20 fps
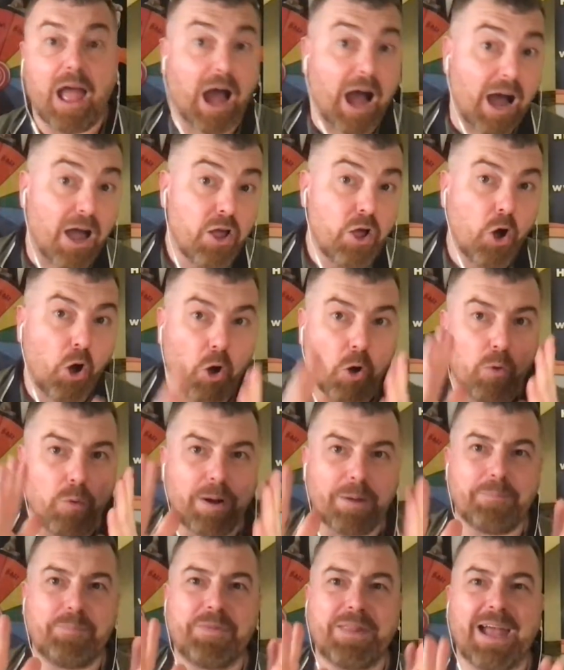I
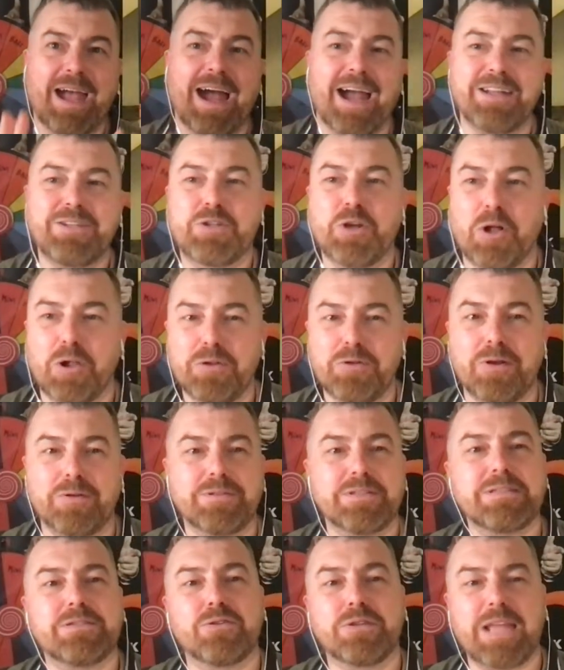hope, I told you
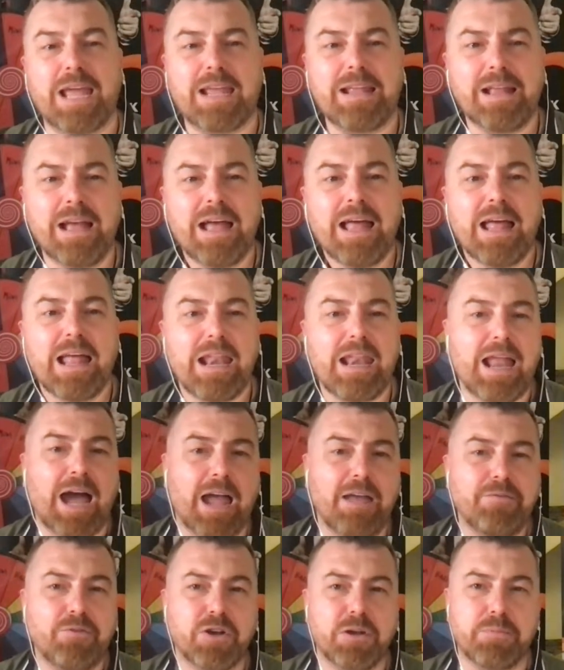today,
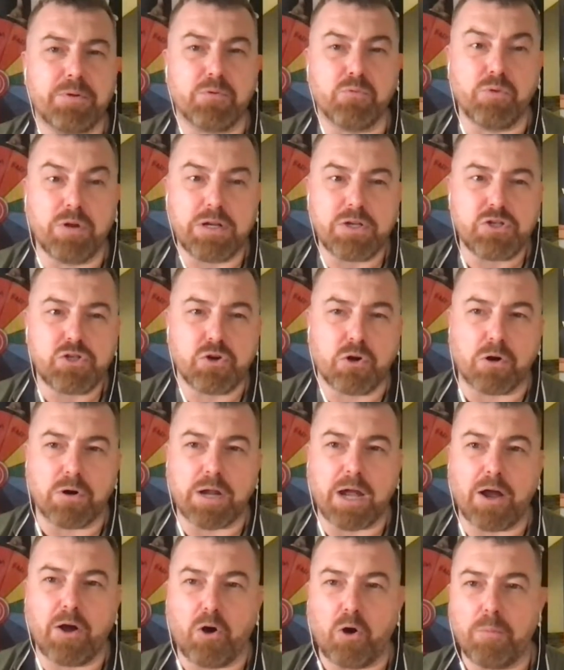live going to be really short.
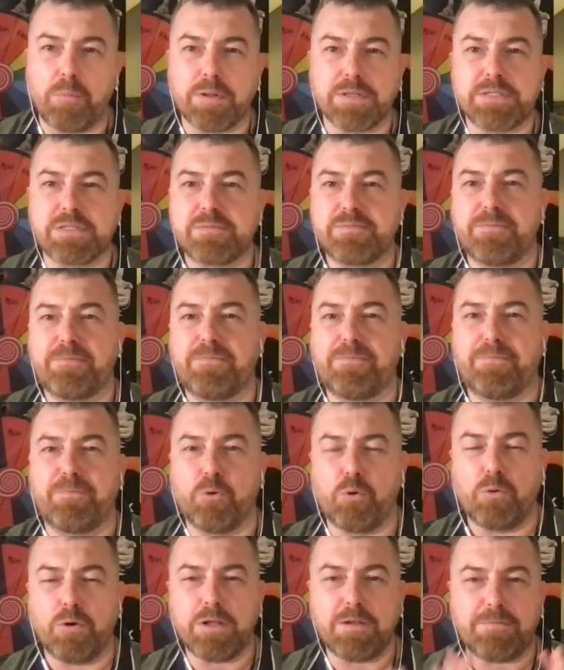I hope it's
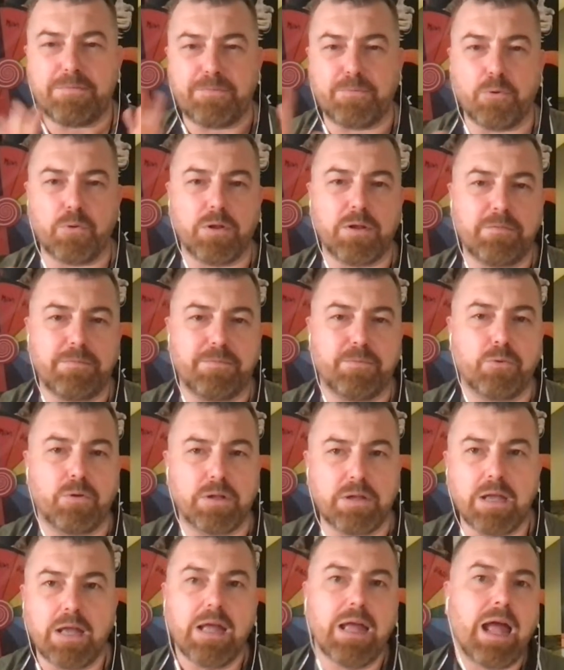
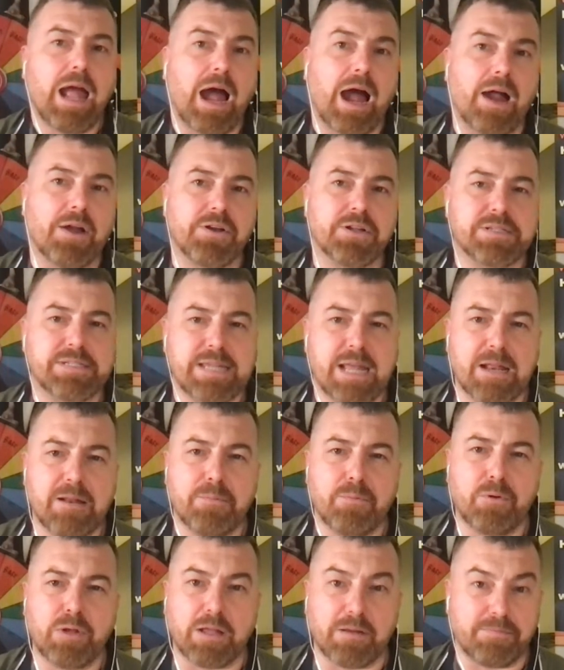fully
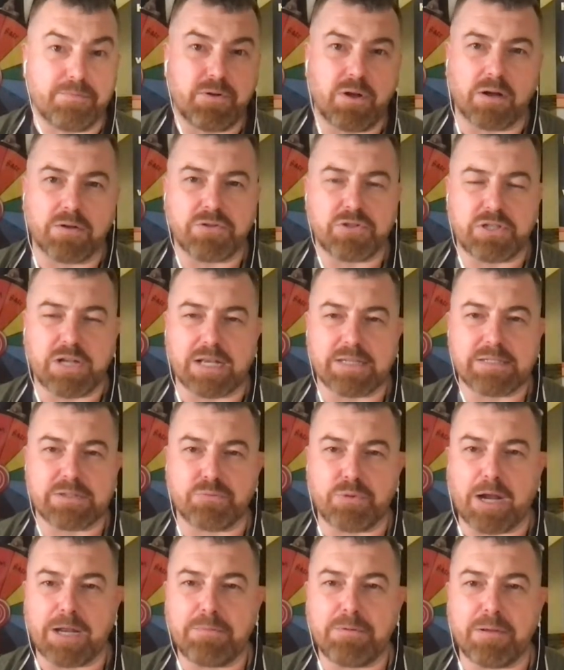understandable. If not, just
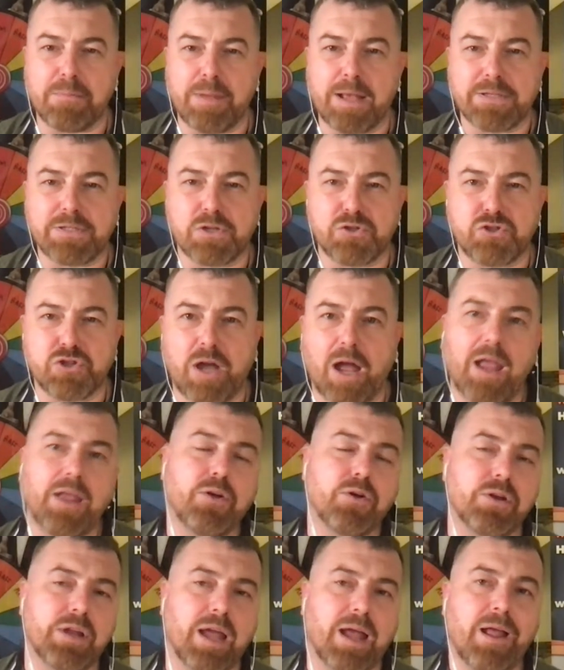write me a message. I'm
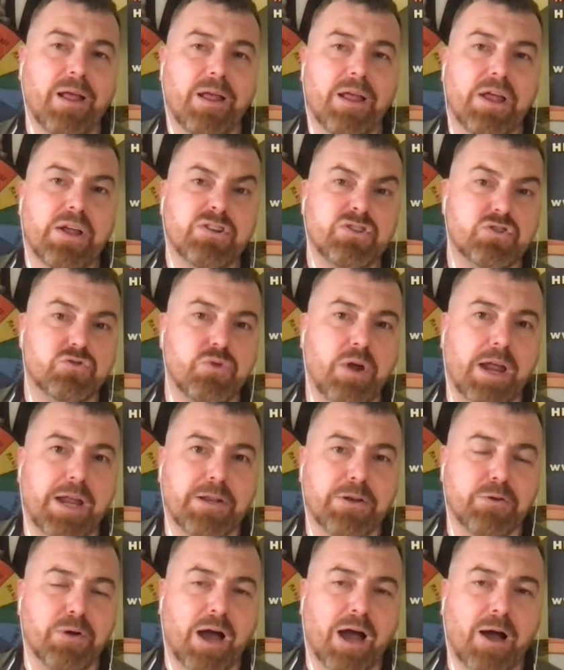going to
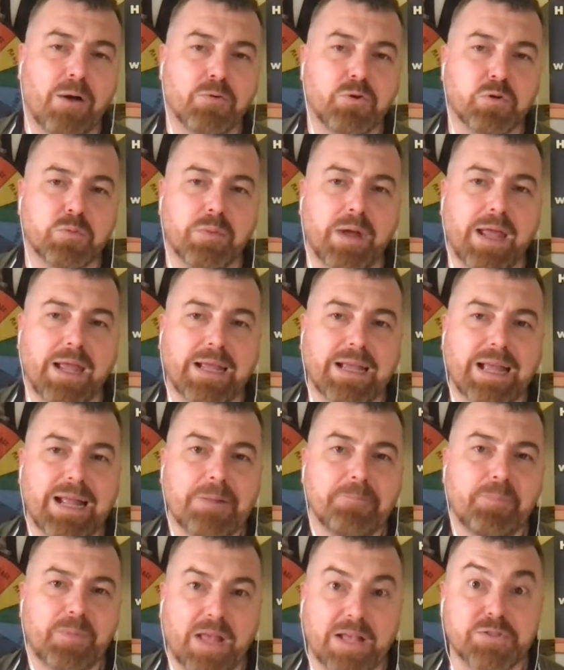train you how to make
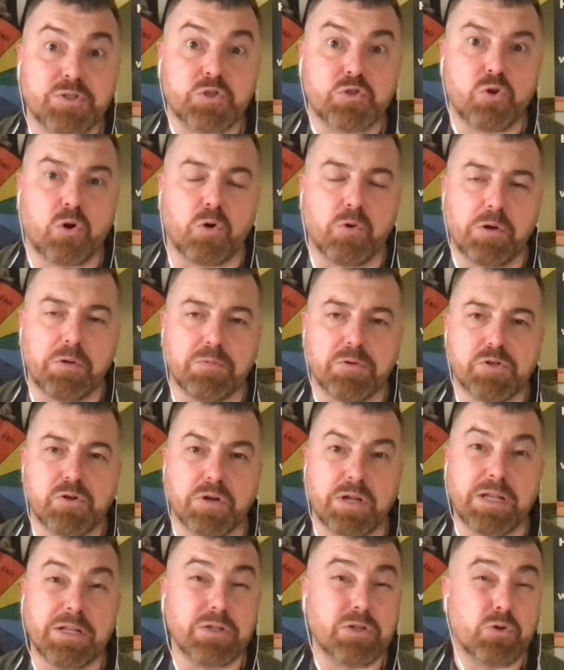a story which is
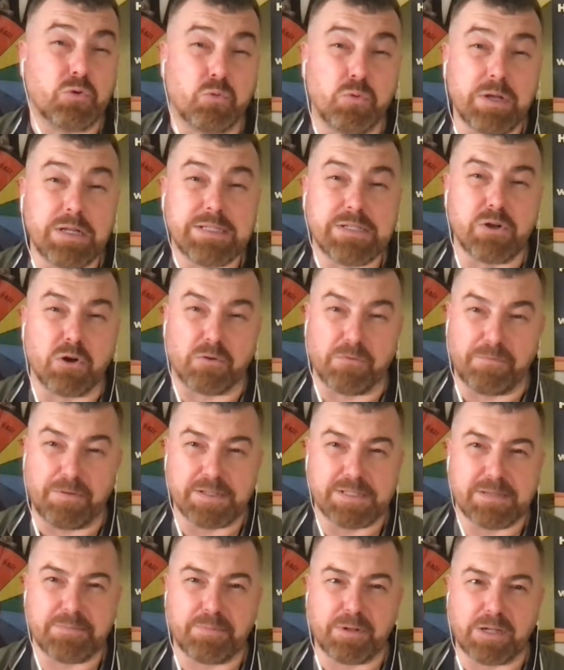going to increase your
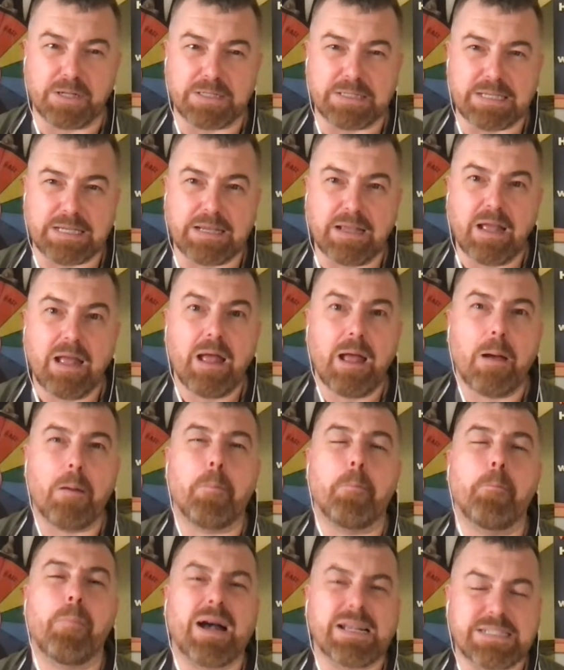visibility
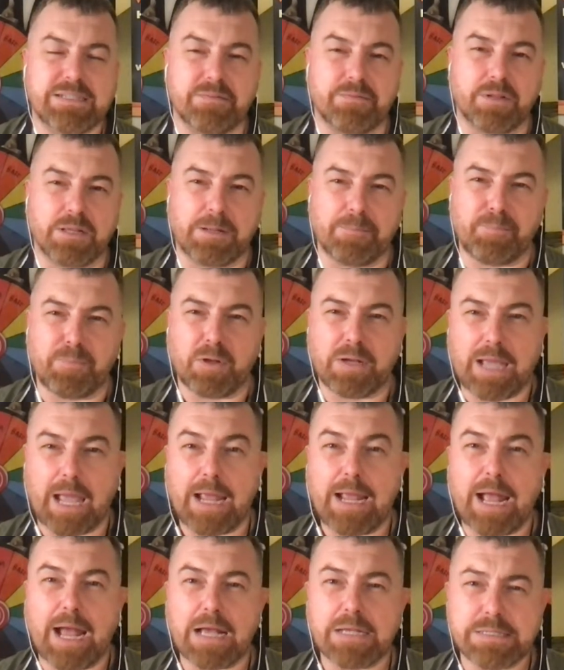massively. Okay,
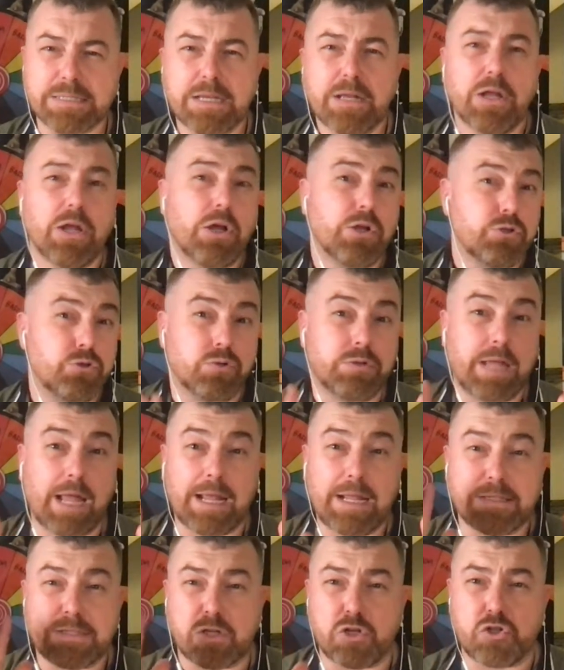guys?
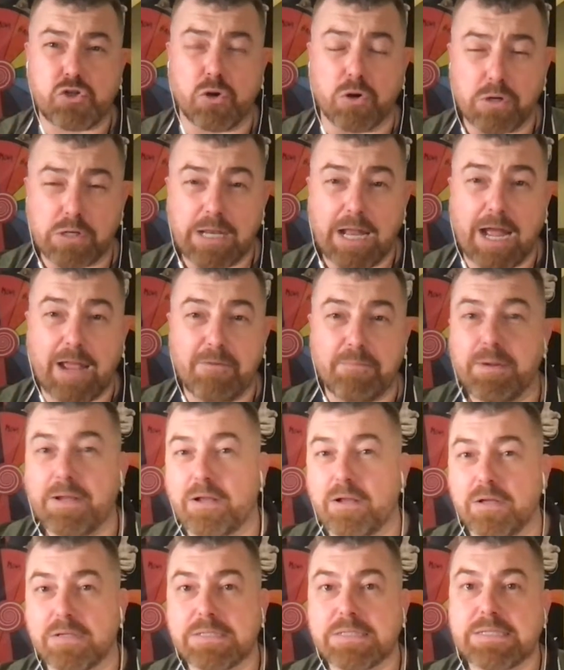Today, it's a short live
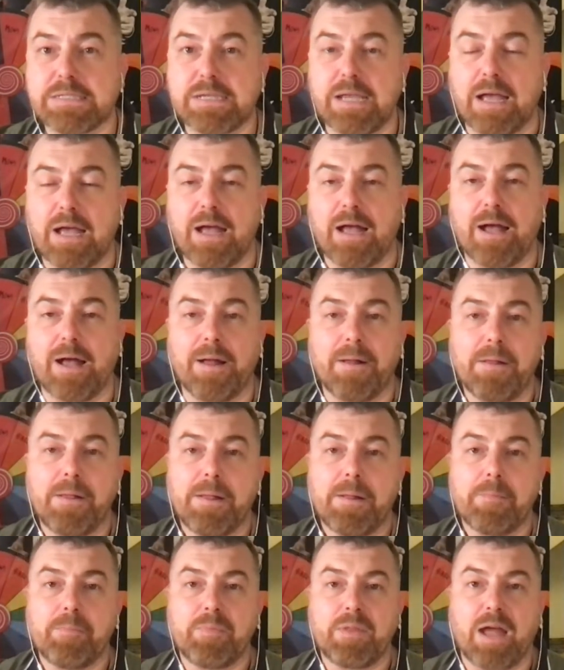because
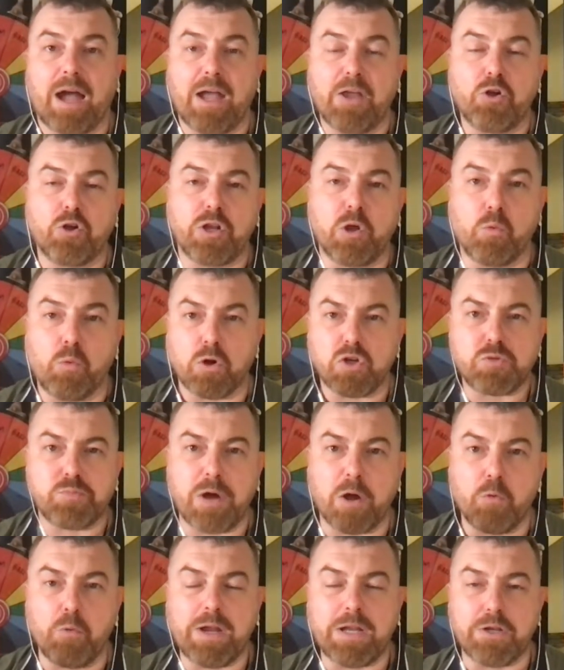I'm going to wash
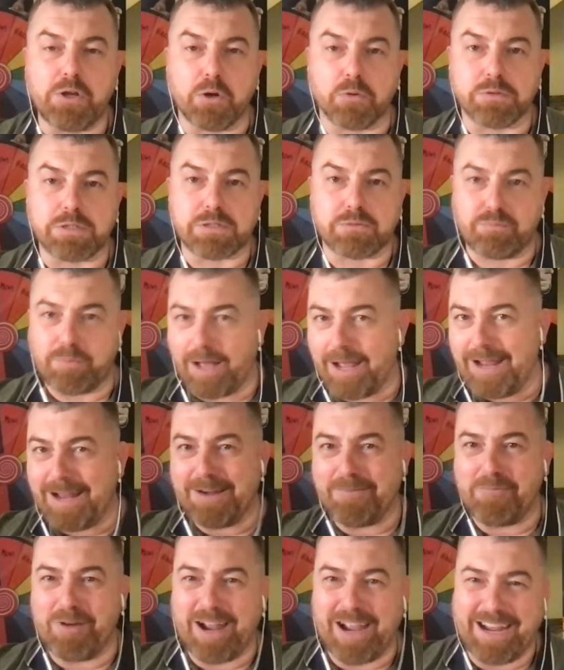my windows.
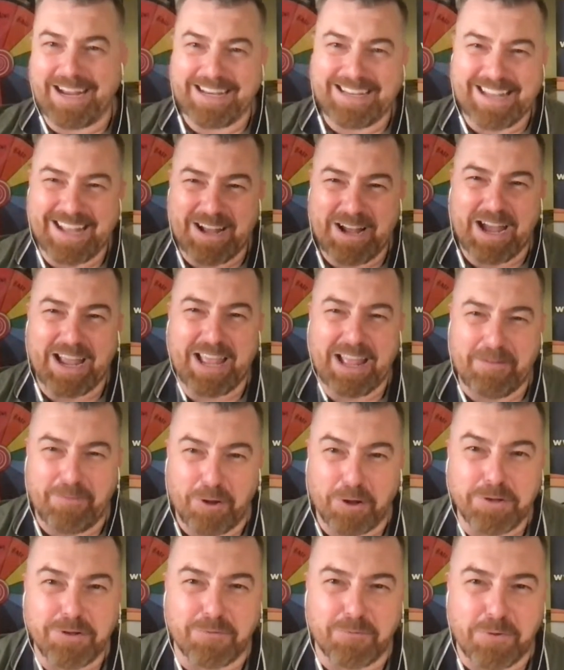Right? I have a
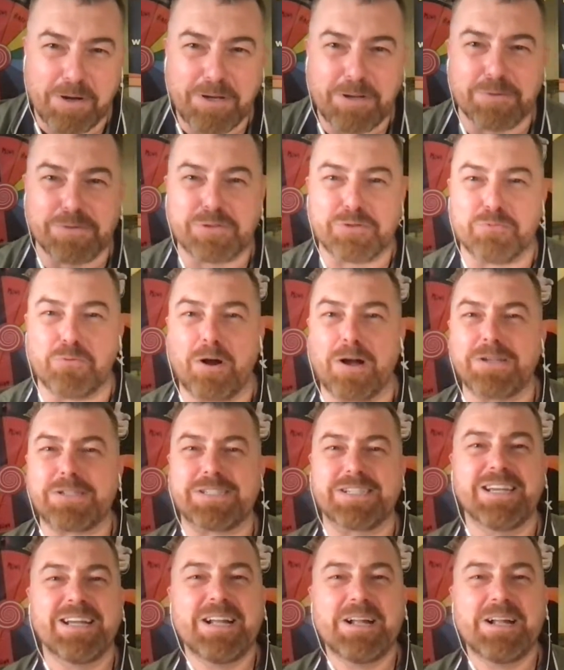lot of windows to wash.